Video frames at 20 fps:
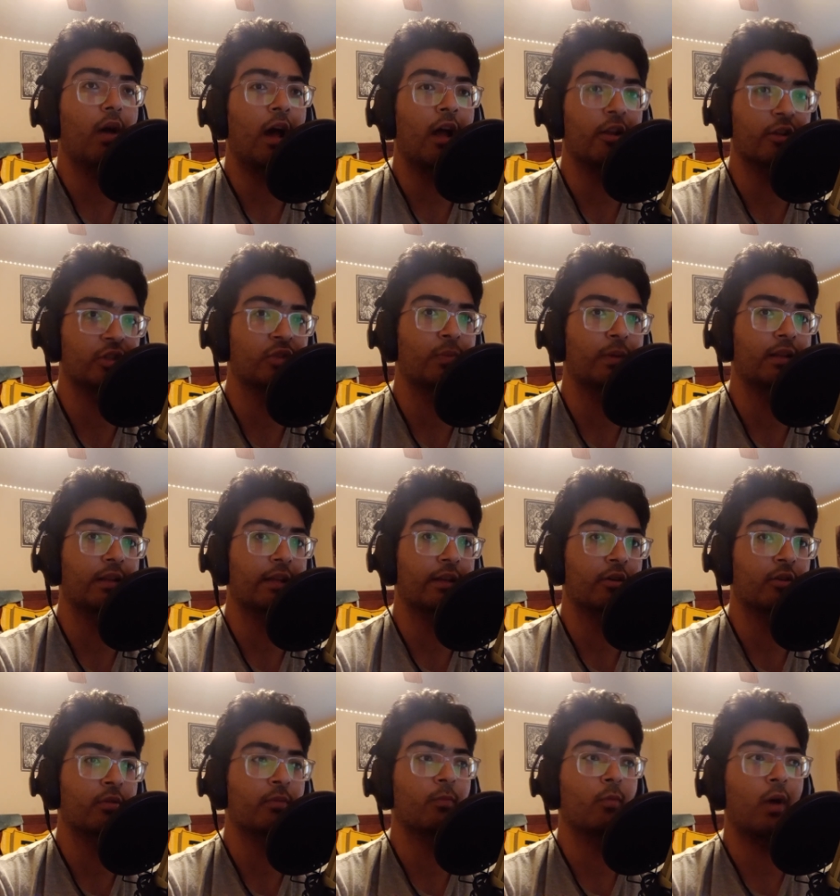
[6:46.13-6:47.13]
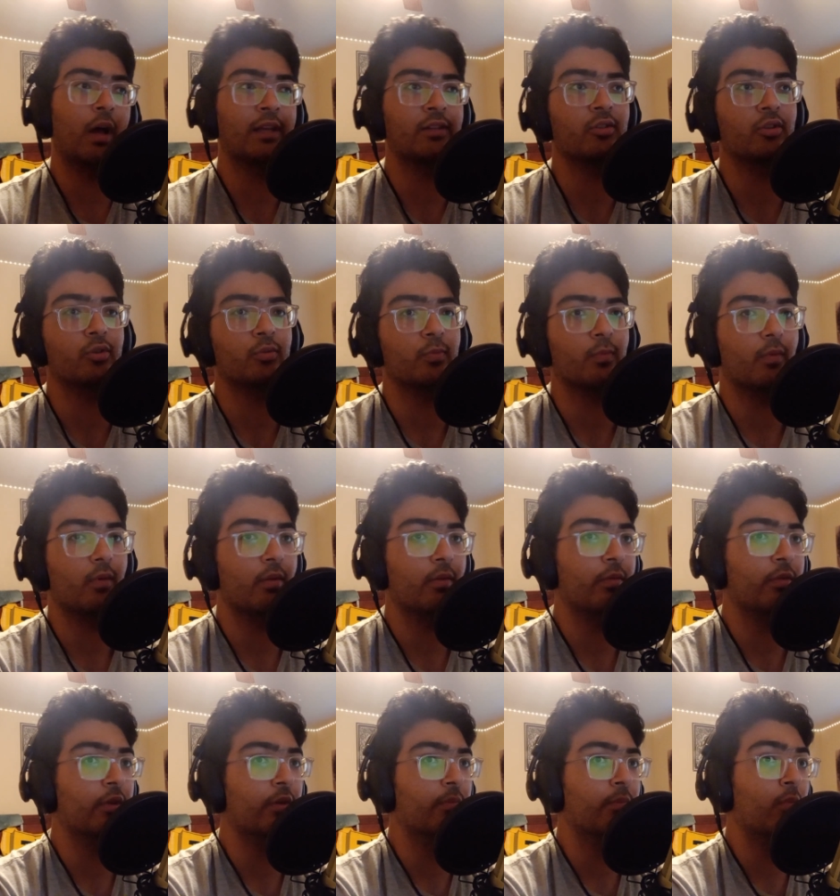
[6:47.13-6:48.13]
I'll explain later as soon as
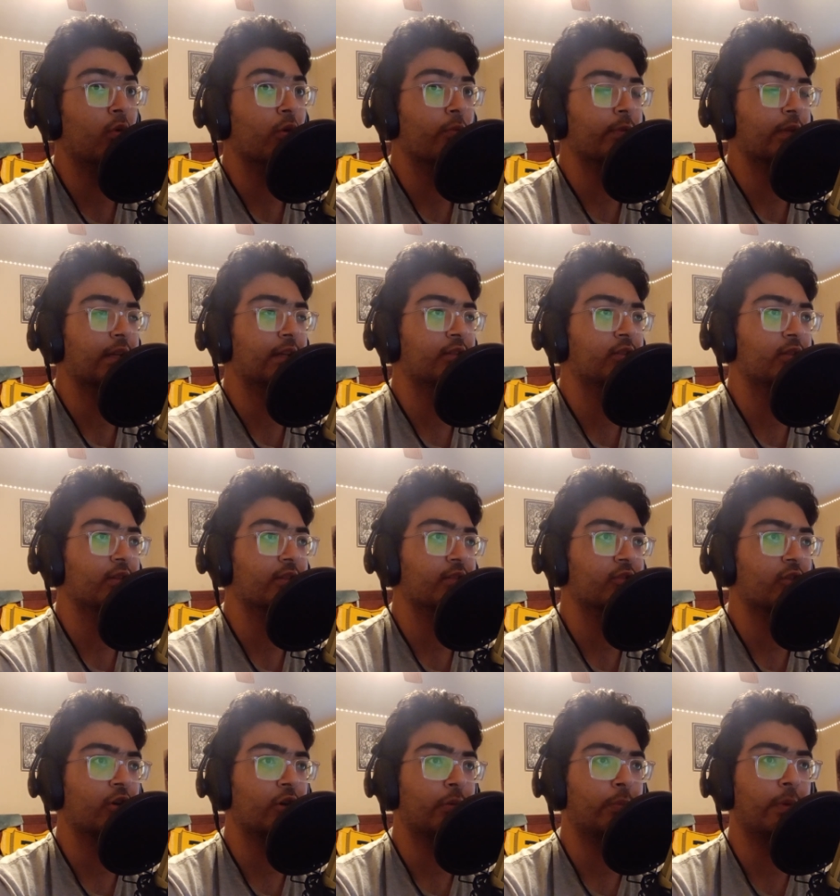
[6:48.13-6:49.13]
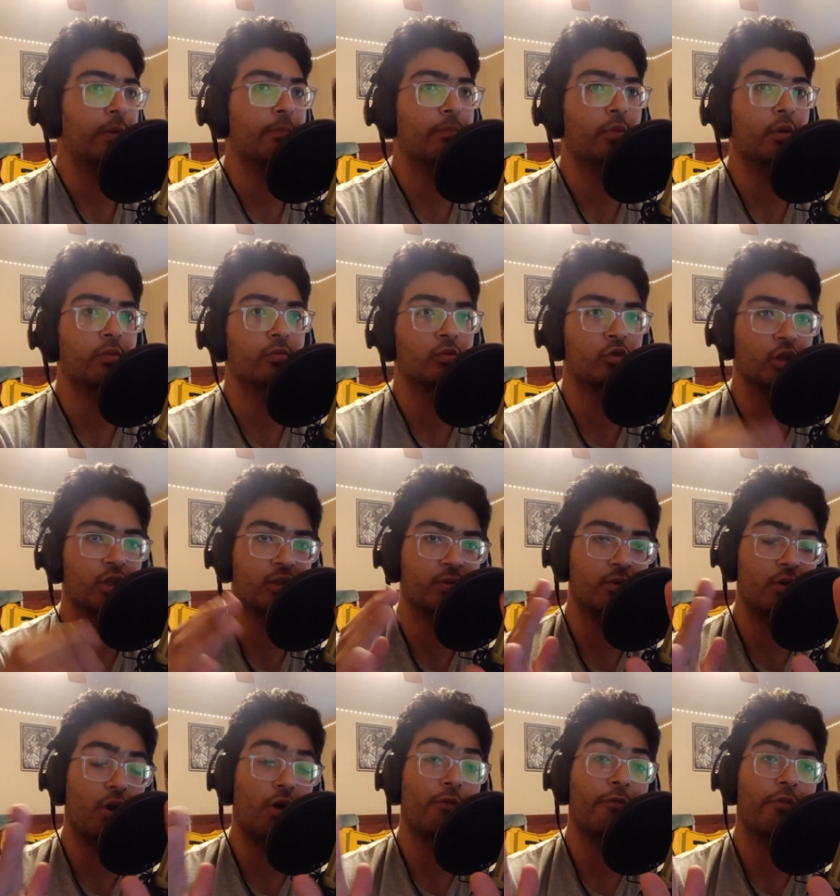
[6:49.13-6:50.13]
the more we get into this argument, but
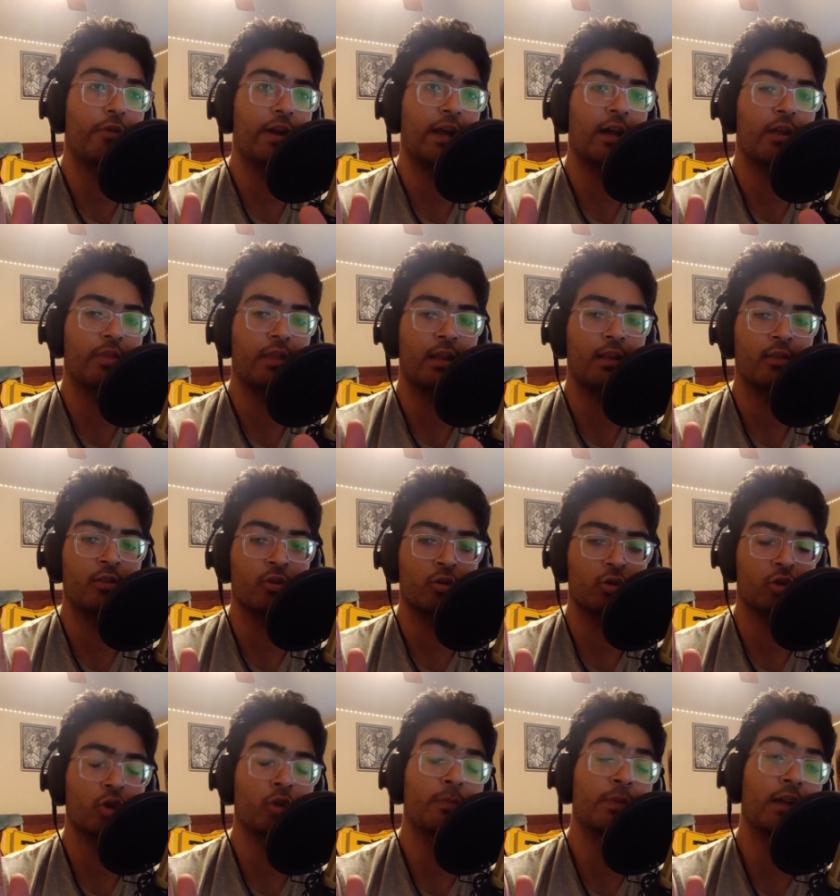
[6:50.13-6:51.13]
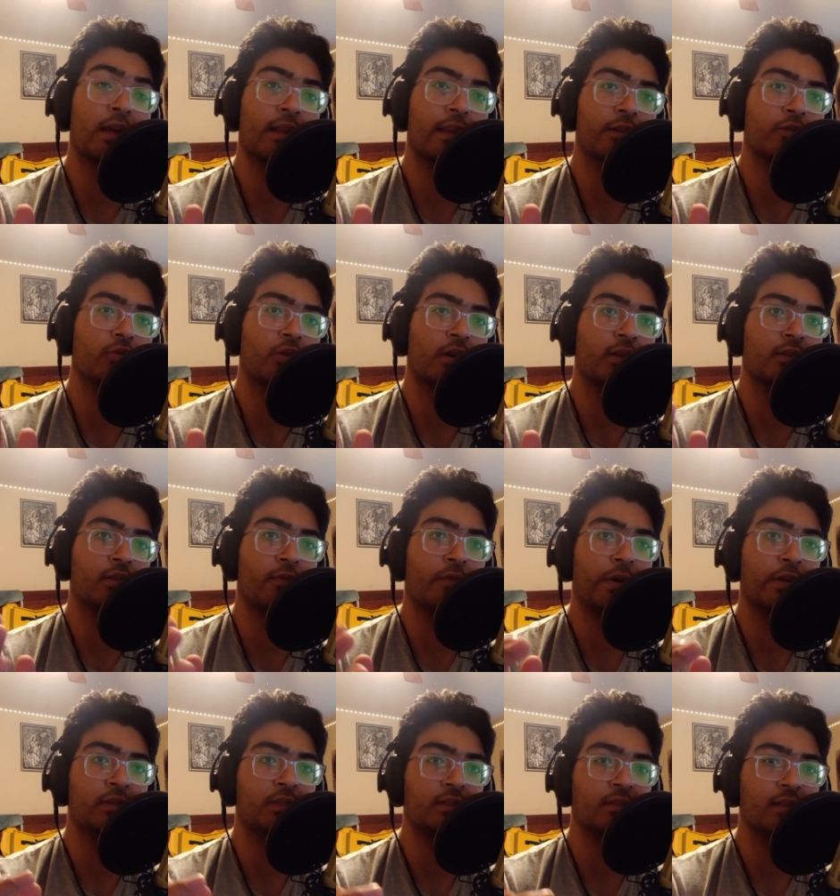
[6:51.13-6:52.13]
just know for now that there could be electronic
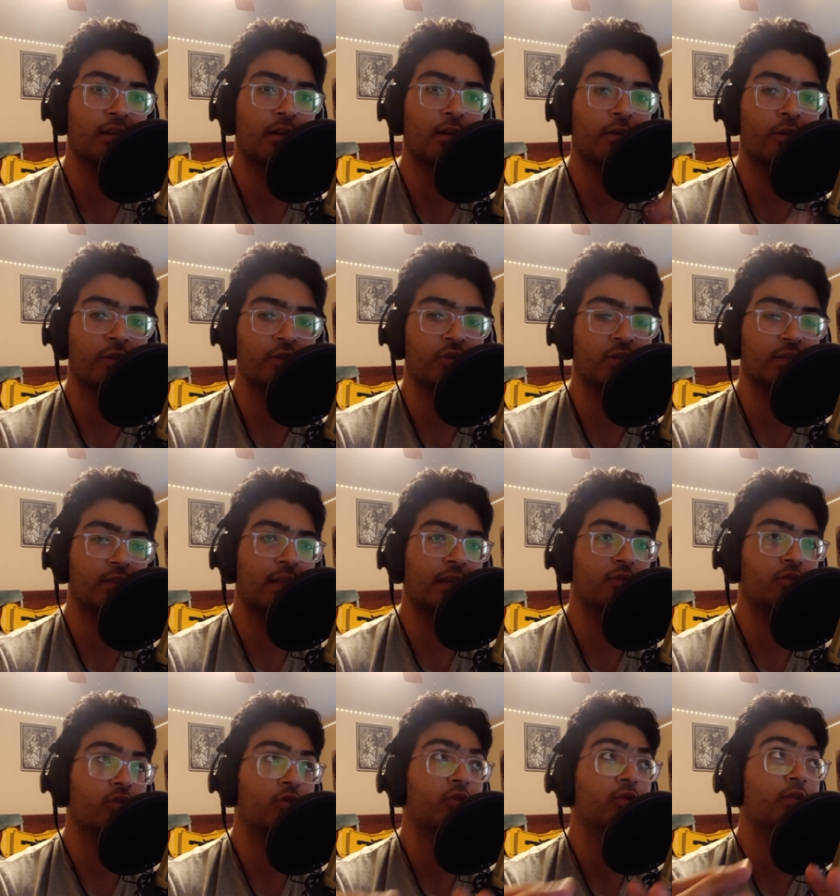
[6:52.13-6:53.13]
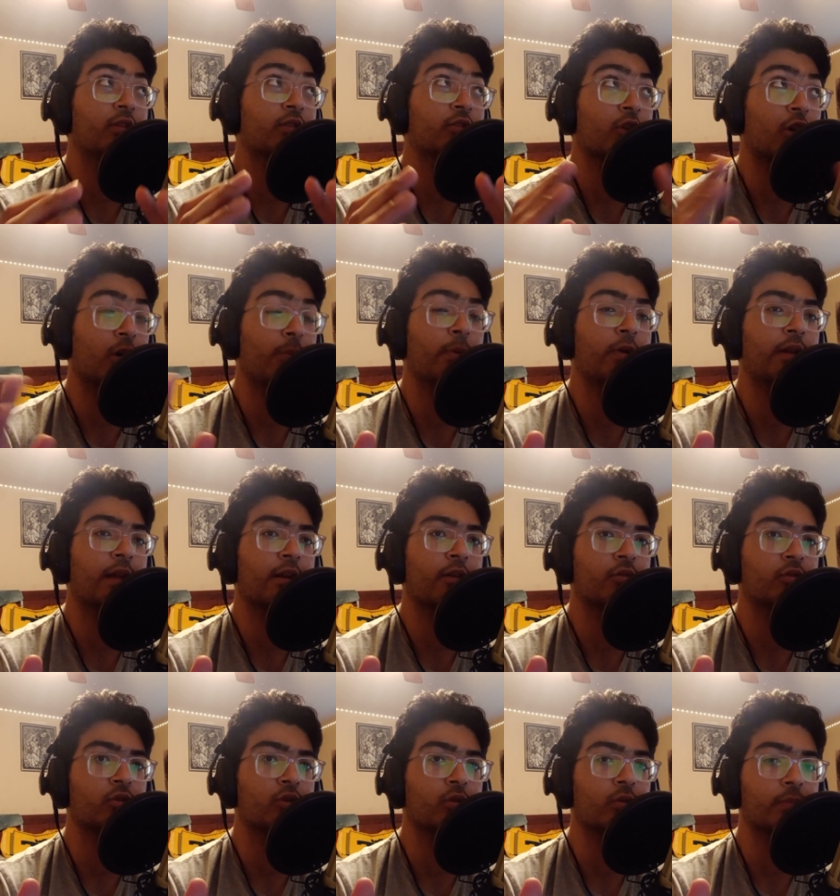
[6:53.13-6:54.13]
devices also attached to these carbon
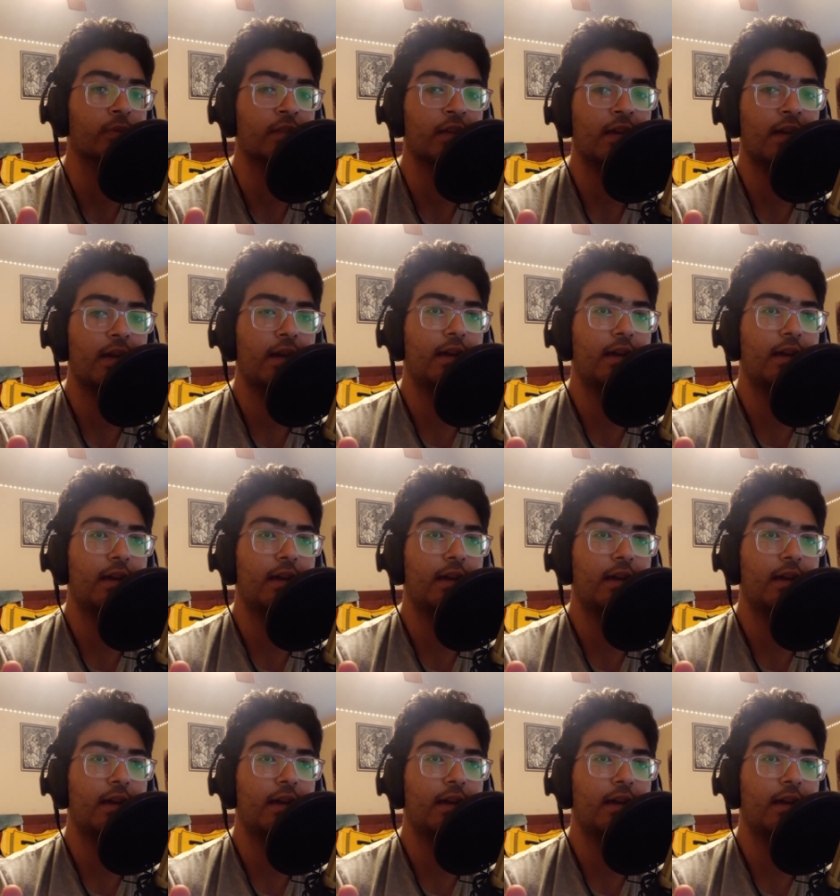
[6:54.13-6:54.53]
nanotubes